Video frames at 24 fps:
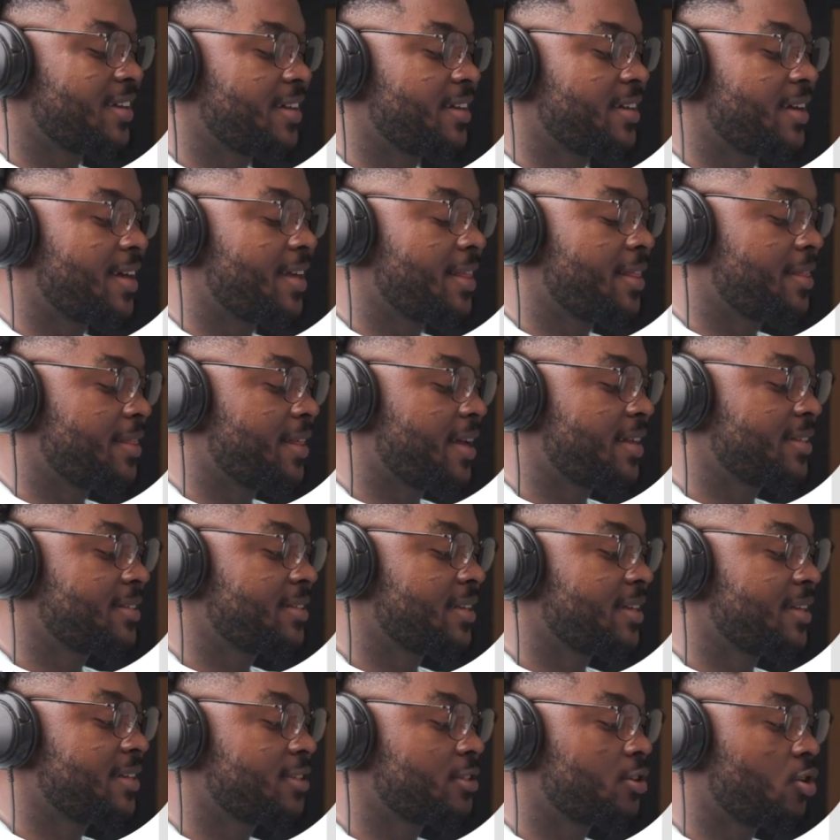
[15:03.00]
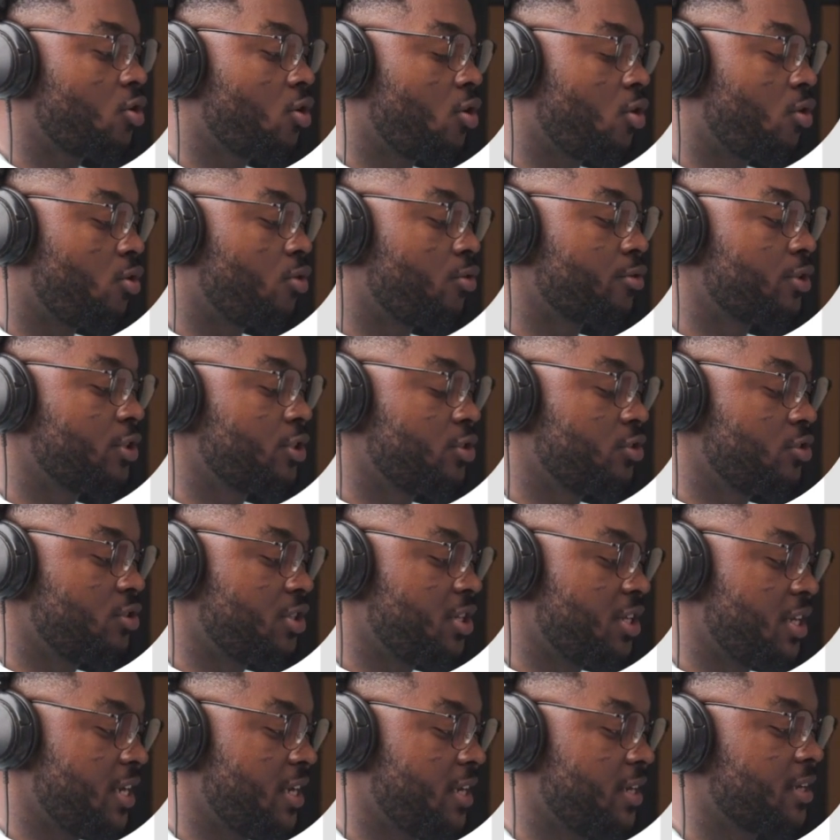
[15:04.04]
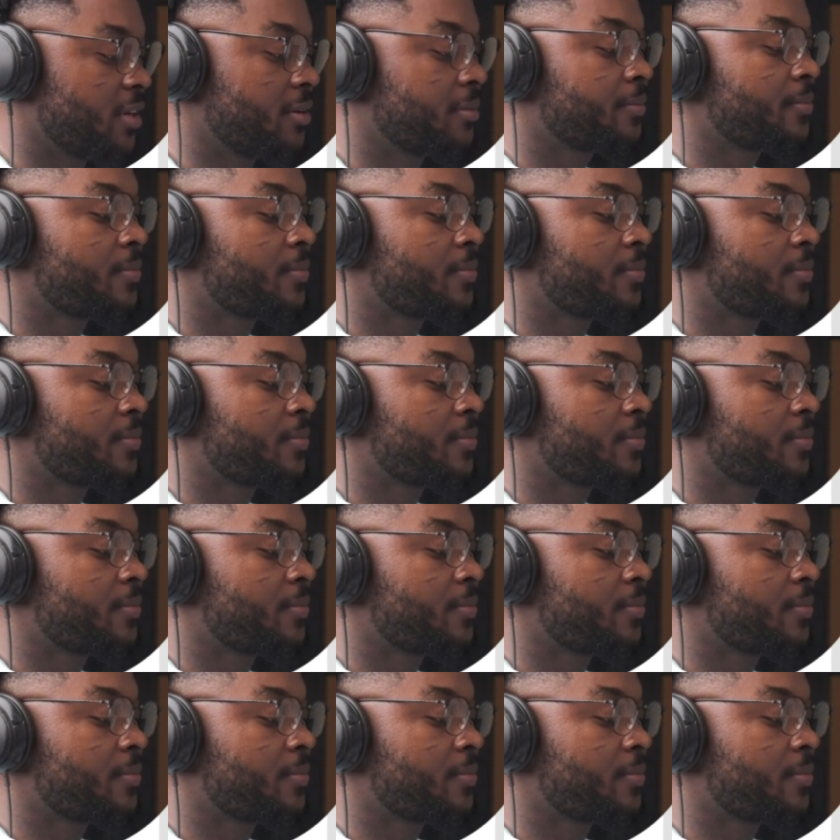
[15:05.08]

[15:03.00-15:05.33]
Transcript: and that is all you need.